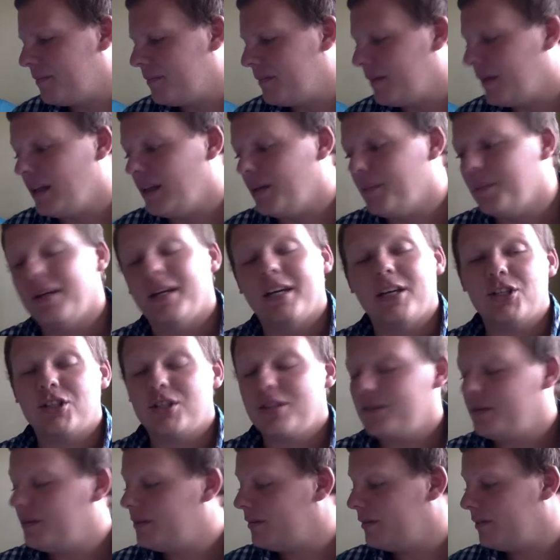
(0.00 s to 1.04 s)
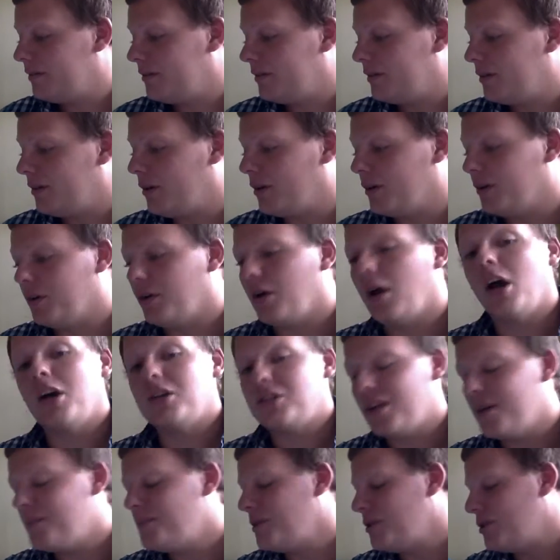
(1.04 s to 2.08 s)
Elimination or a
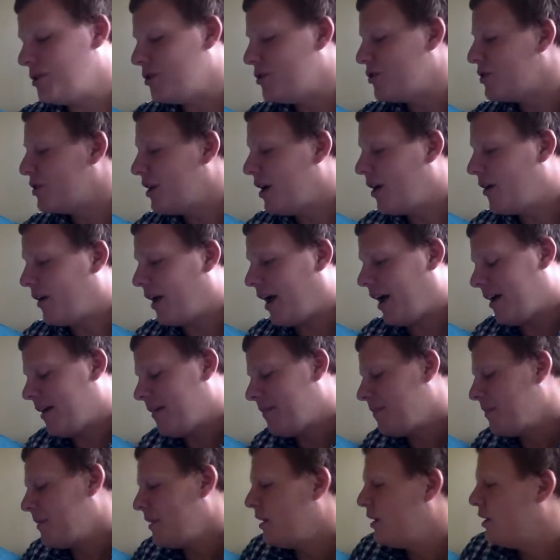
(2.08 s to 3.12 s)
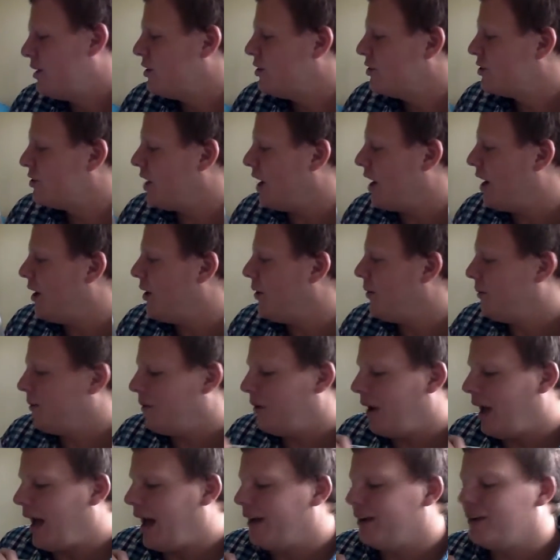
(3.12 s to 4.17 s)
substitution. Okay, so
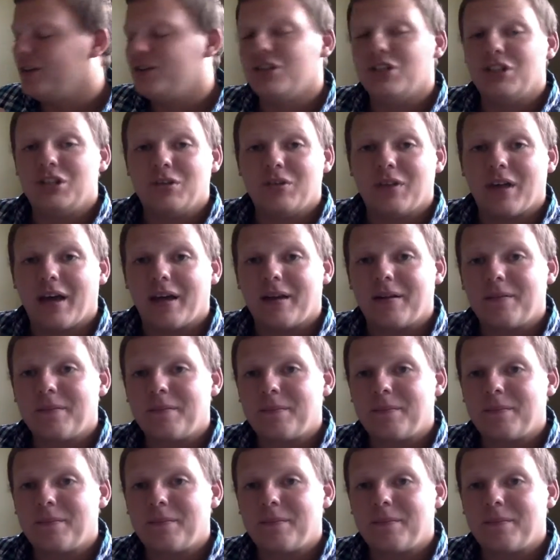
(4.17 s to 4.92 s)
how did you do that?